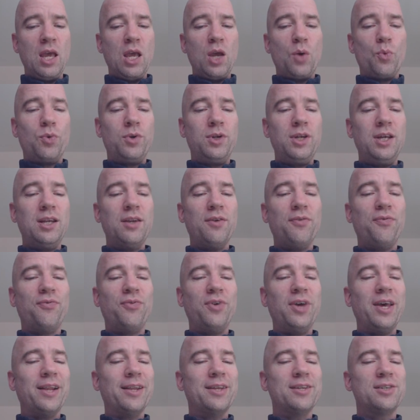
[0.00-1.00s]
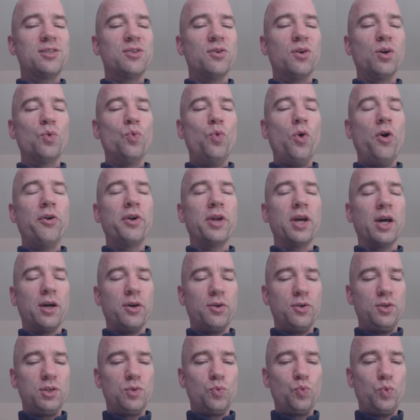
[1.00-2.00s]
We need a fearless young warrior
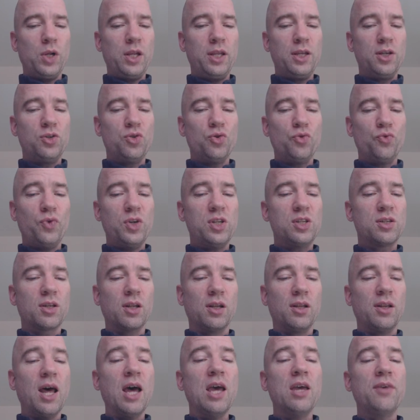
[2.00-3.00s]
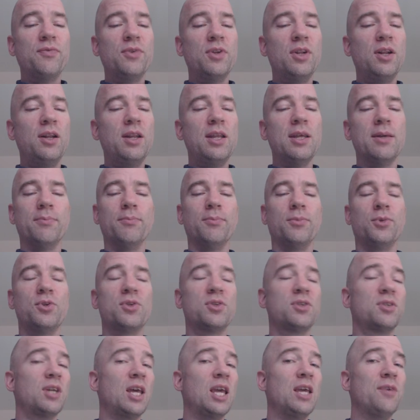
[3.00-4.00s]
who's willing to risk life and limb to
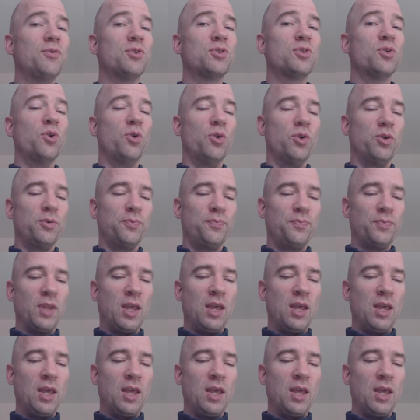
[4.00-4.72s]
save us all.